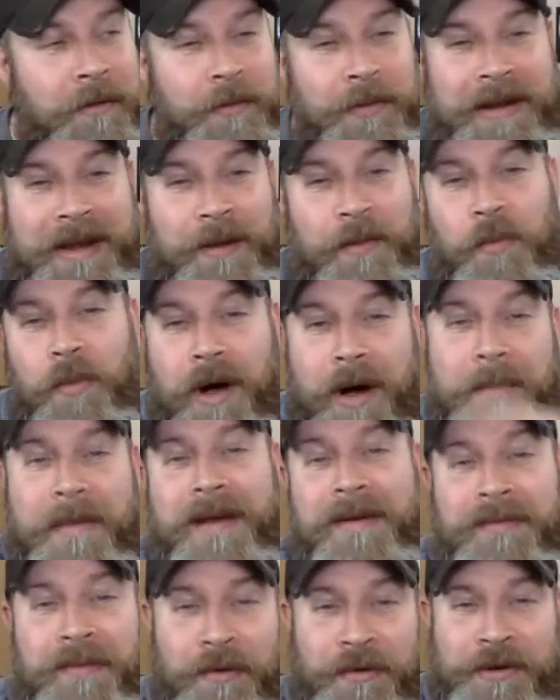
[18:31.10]
we didn't want
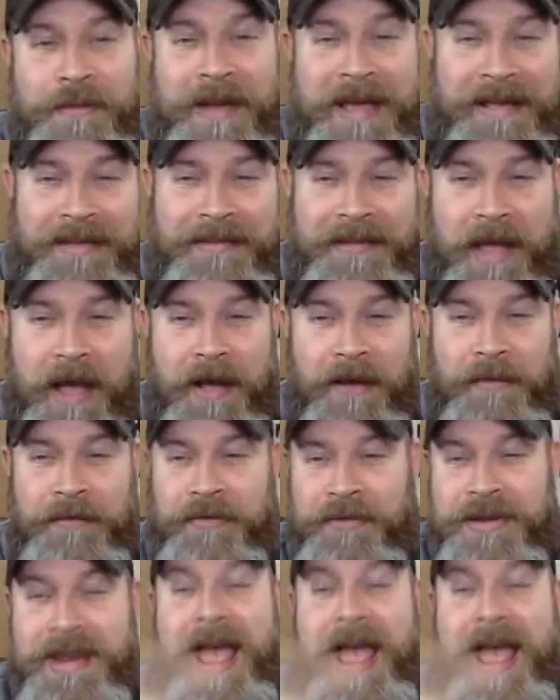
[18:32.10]
my phone to make sounds.